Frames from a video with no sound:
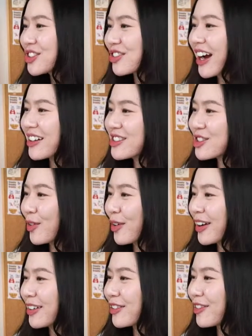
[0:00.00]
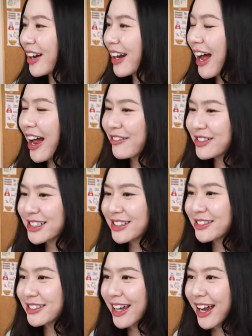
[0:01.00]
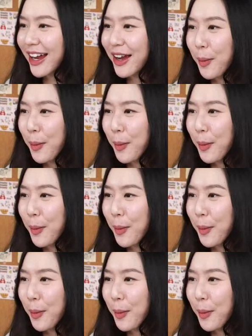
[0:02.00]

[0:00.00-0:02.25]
Try to join Ku Kana every single day.